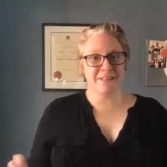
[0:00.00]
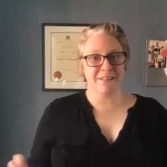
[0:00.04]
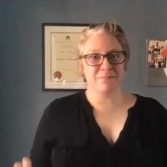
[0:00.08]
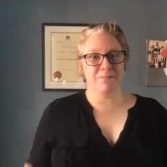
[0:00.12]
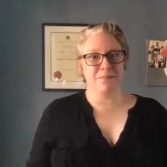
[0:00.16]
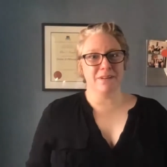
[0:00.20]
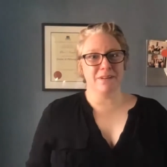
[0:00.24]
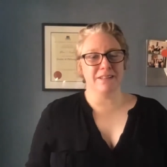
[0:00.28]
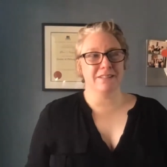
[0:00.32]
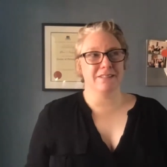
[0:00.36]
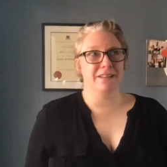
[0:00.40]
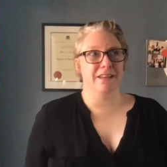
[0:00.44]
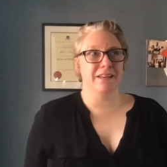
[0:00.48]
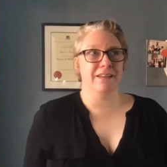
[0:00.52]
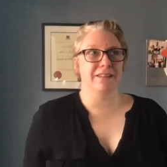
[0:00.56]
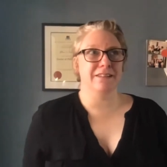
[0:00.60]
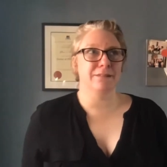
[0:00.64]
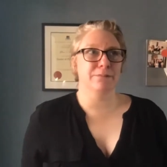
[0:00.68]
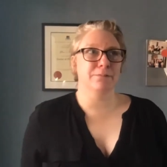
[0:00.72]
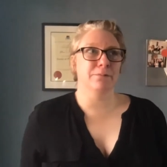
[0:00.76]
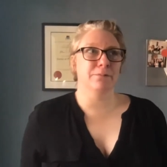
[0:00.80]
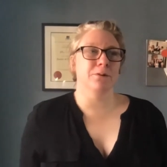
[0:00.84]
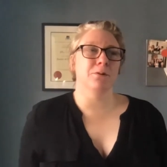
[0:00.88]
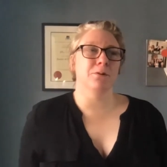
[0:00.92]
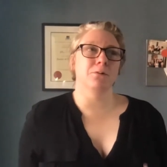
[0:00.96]
in me says
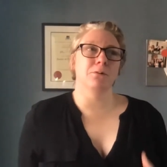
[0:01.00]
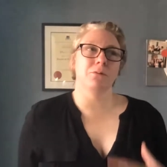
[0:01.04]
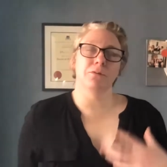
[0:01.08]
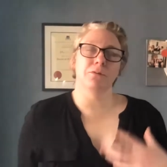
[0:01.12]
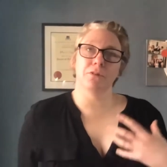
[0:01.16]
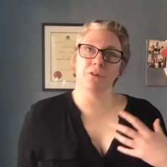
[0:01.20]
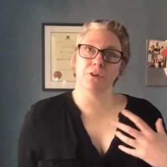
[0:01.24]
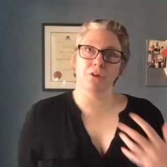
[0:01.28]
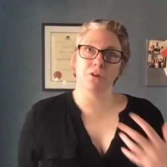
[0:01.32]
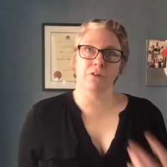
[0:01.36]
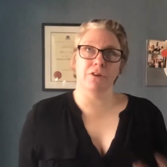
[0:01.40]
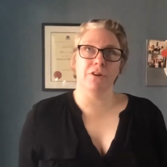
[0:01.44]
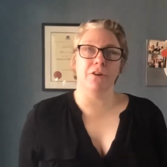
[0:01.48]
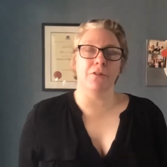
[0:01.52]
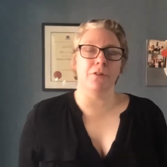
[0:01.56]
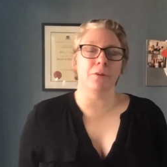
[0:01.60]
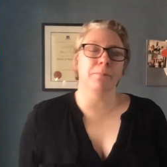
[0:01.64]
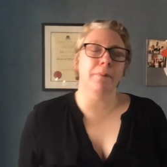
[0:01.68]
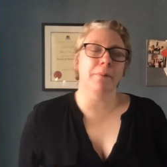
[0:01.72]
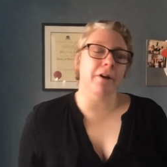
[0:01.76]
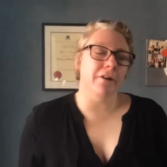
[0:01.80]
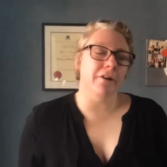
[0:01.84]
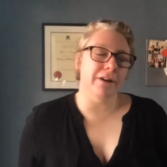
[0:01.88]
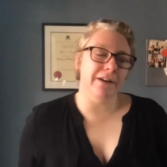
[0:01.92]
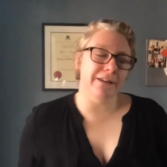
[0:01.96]
well the you know the
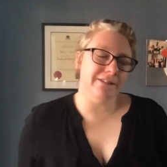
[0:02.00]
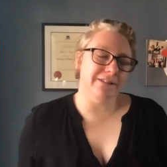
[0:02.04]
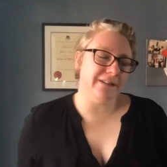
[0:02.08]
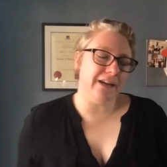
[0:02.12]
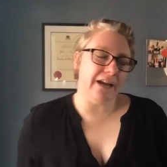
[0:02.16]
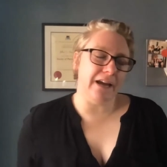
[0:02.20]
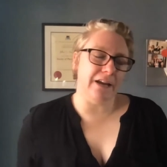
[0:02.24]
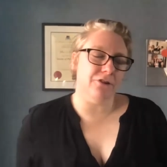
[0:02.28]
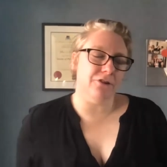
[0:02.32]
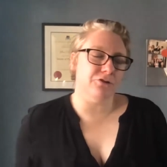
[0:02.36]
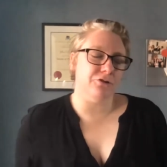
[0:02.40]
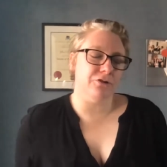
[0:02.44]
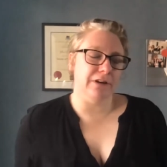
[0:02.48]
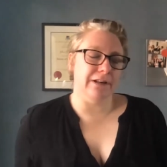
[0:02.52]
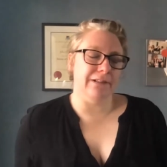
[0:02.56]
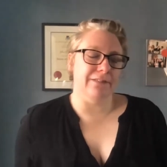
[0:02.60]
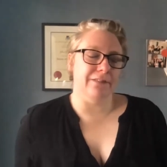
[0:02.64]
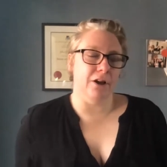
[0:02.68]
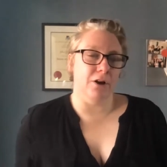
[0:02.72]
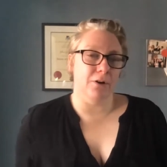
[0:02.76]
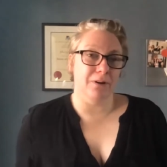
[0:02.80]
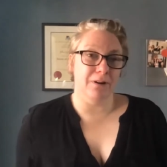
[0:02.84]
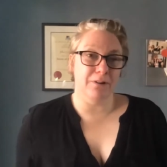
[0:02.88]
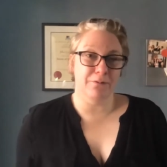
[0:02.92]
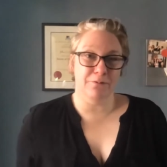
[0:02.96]
barriers to entry are
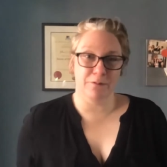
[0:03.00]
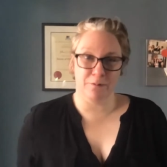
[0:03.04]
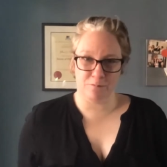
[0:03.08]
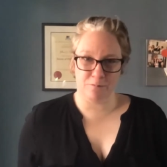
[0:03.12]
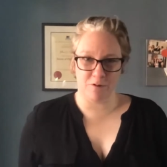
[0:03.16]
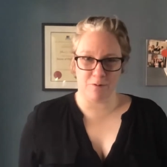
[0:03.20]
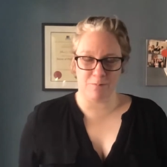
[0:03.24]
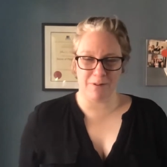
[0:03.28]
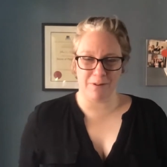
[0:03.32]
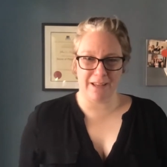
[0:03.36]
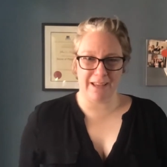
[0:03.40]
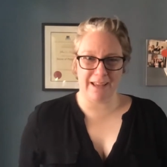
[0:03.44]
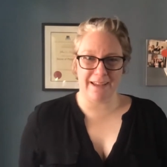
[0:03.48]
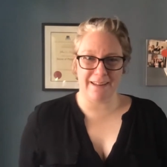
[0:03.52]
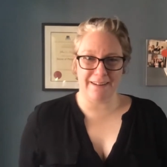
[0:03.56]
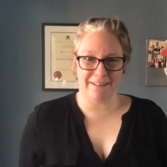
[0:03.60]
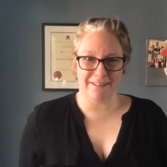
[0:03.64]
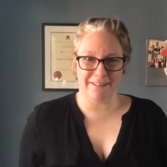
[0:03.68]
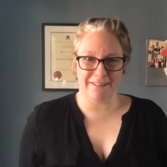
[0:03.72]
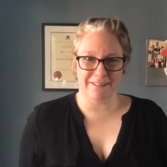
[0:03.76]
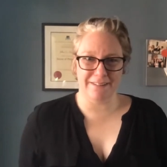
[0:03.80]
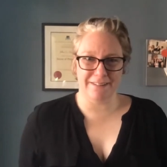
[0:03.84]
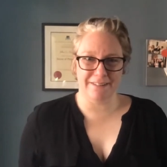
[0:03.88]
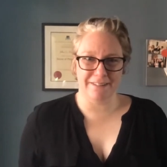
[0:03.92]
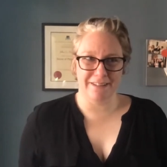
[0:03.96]
lower for
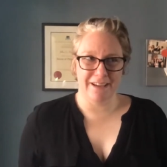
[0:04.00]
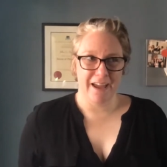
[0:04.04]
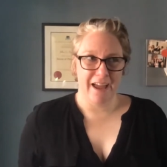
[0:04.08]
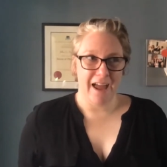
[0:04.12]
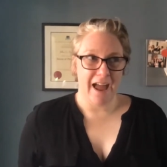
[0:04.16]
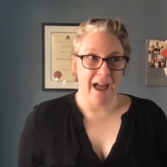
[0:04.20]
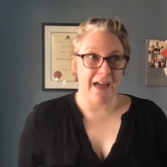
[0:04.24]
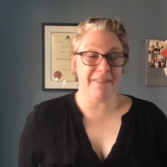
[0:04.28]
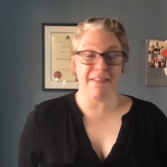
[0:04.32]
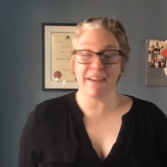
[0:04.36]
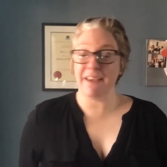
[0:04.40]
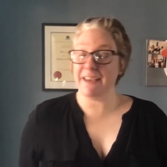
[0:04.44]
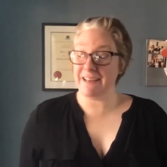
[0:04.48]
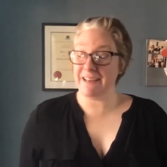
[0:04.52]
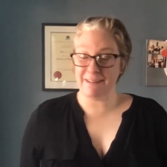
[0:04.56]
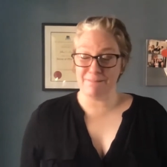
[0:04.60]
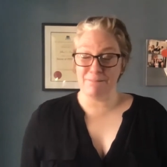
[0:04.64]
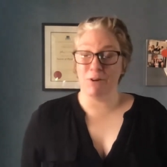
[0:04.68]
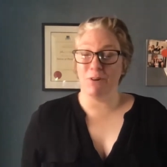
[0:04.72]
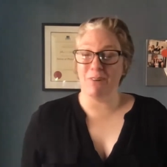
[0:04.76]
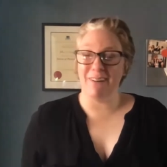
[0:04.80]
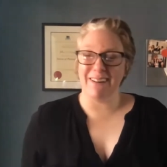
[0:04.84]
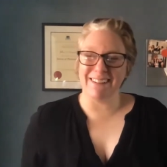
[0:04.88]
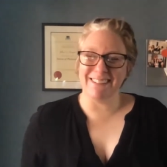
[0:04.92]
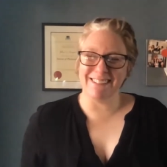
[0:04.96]
propagandists and they can
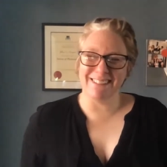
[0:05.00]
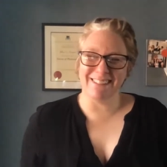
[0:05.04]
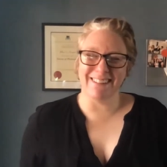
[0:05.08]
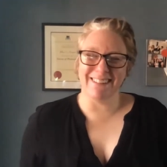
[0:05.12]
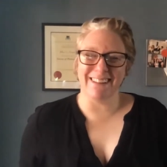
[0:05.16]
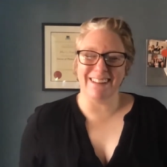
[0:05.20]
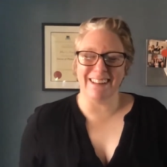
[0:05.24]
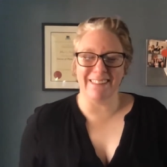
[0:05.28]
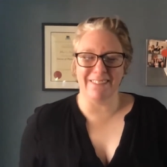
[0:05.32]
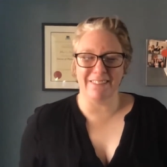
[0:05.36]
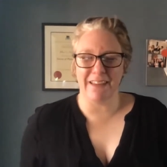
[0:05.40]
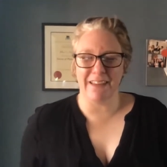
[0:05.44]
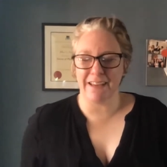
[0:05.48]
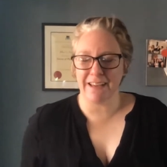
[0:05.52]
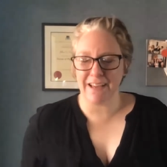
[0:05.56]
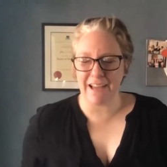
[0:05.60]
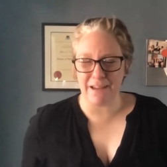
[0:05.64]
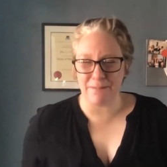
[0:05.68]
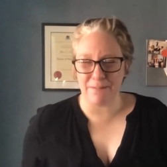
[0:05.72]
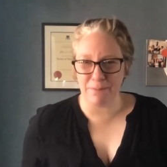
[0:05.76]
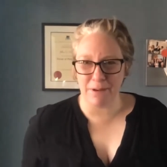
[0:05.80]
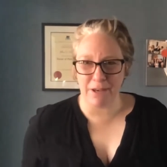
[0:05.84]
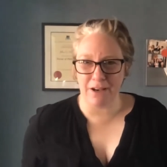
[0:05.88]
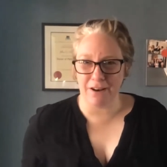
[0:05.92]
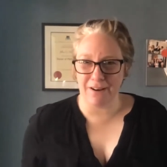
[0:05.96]
more easily hit their
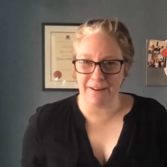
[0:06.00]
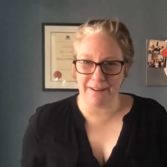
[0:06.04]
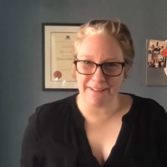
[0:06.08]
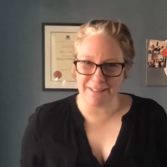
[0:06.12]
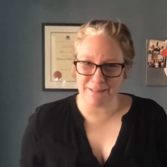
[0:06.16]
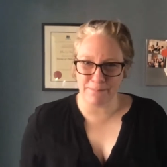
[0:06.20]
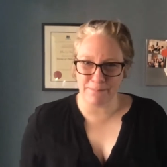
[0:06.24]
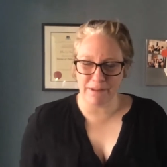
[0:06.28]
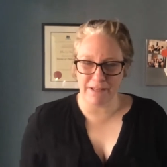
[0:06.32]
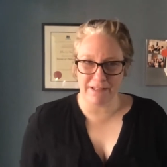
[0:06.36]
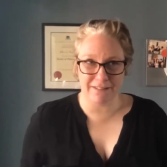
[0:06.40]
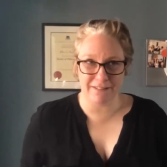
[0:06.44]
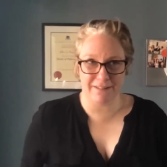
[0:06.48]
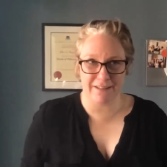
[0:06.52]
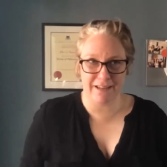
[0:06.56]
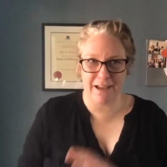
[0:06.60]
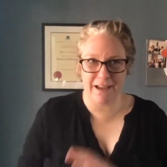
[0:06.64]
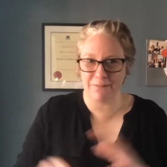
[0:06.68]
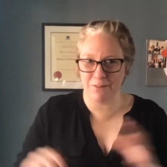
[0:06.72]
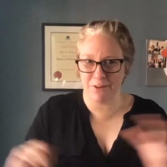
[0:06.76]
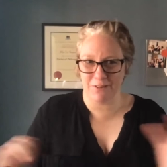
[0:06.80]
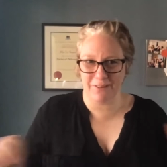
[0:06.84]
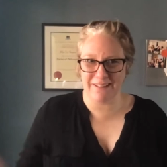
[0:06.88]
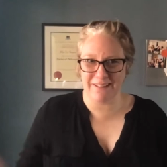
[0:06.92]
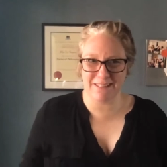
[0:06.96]
kpis because they have
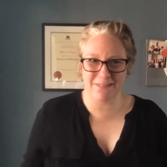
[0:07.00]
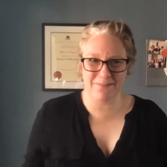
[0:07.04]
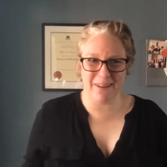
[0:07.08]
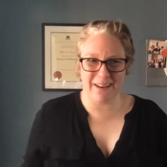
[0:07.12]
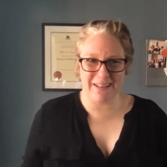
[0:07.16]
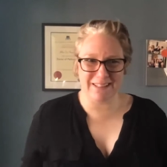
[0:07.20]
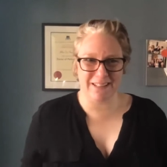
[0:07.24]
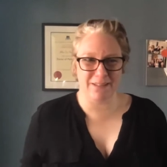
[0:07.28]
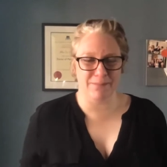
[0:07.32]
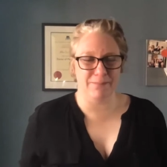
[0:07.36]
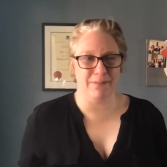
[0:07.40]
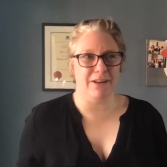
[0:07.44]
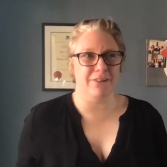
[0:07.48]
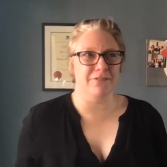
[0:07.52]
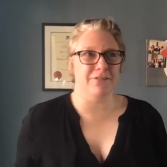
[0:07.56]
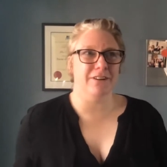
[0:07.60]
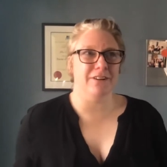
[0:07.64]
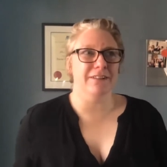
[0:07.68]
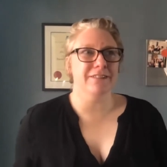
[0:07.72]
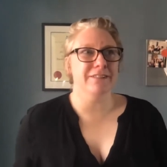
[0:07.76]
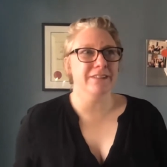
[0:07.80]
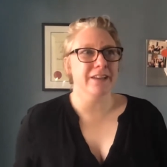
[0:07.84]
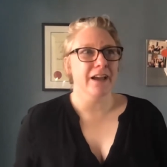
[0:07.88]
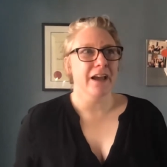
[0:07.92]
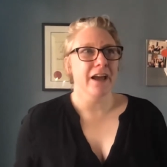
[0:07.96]
all these amazing
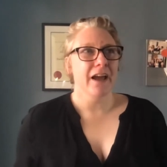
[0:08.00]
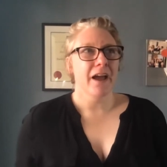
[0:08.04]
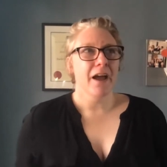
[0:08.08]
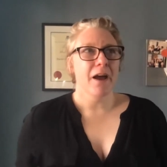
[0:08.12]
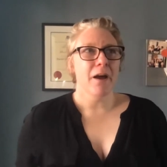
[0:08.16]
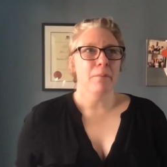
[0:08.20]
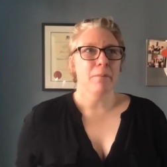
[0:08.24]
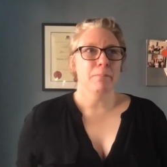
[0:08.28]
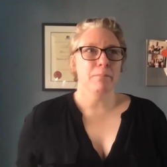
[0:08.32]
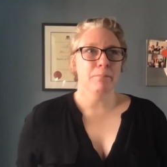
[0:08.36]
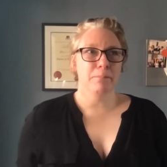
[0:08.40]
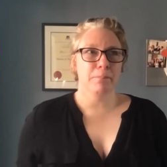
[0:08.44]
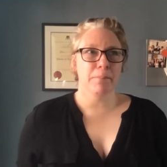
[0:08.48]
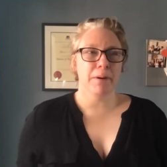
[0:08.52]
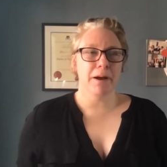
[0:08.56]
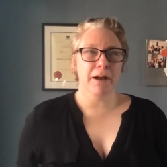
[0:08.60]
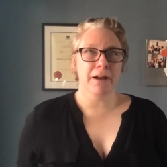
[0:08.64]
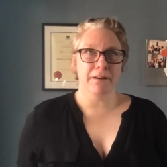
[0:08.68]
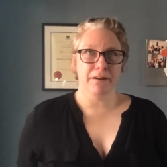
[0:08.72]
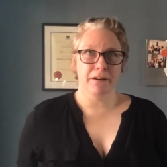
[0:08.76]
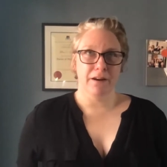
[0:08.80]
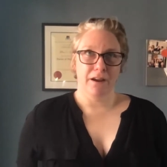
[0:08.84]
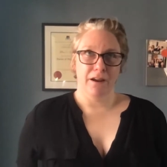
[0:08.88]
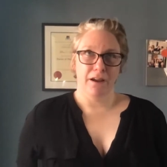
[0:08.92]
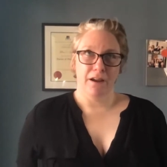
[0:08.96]
metrics but